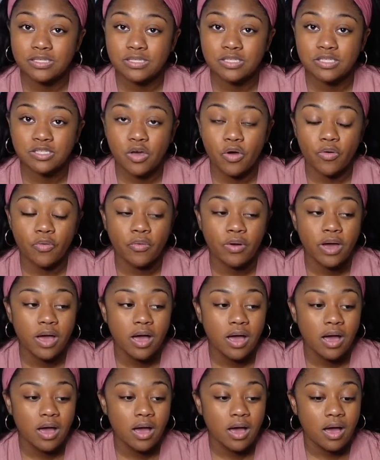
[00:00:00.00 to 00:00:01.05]
So
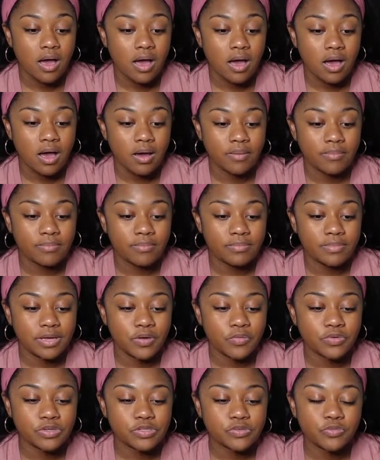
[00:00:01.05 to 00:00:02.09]

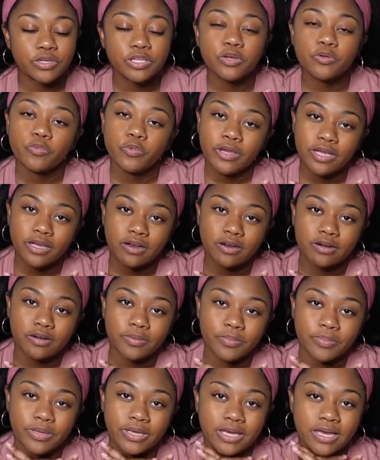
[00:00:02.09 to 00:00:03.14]
it was really weird
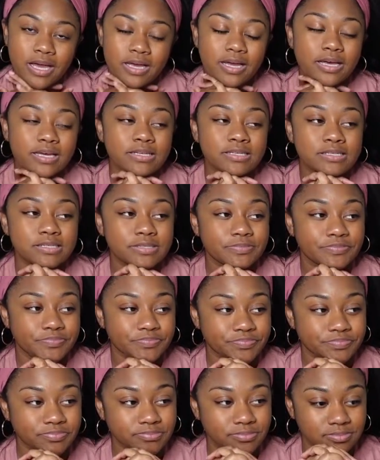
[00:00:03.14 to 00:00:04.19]
because
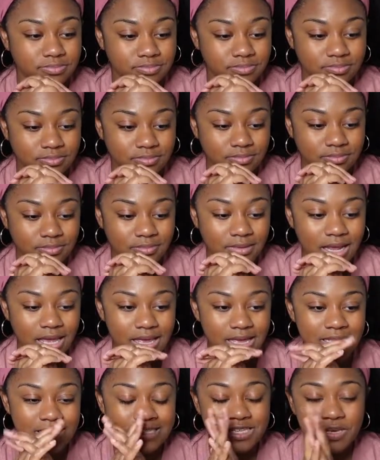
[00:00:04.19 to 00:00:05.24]

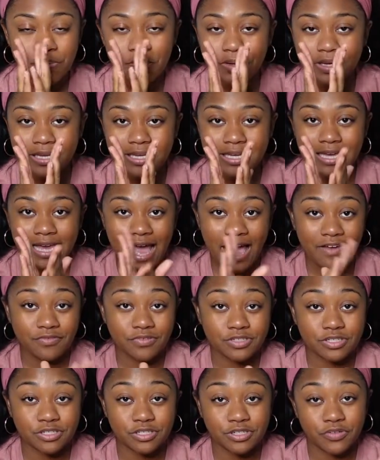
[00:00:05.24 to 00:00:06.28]
typically
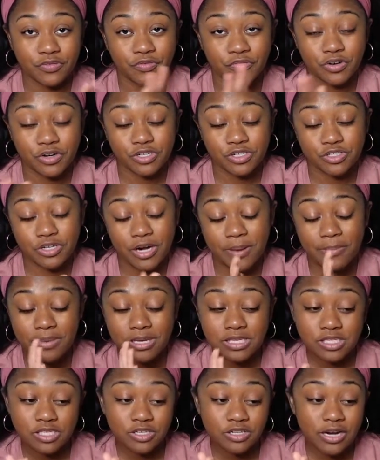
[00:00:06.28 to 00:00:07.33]
after the first
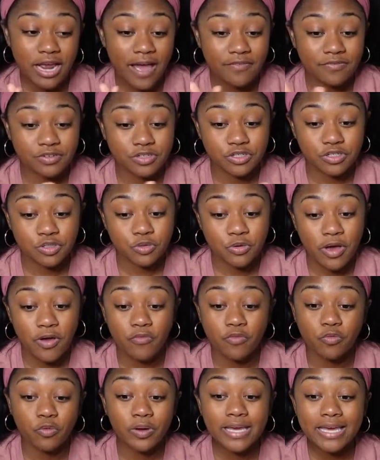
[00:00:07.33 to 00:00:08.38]
trimester, after
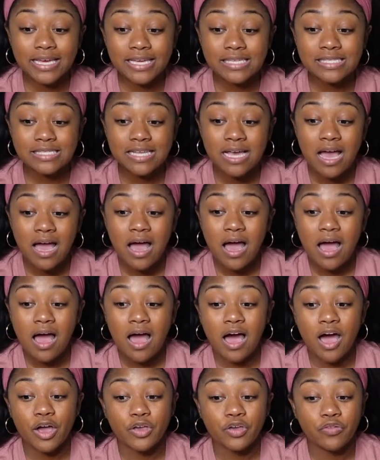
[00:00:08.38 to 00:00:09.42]
12 weeks,
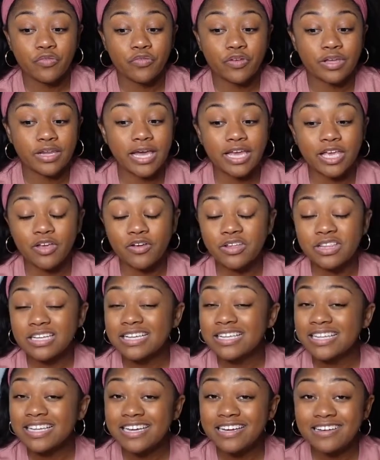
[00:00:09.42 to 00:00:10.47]
you feel like you're in the
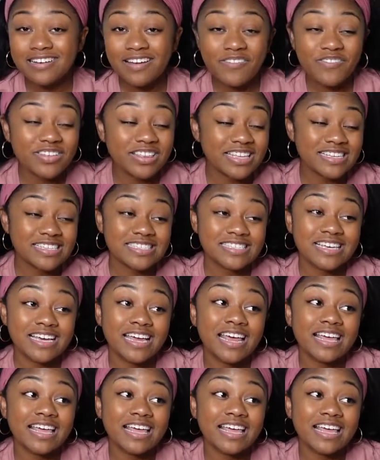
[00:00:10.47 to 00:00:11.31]
clear, everything's good.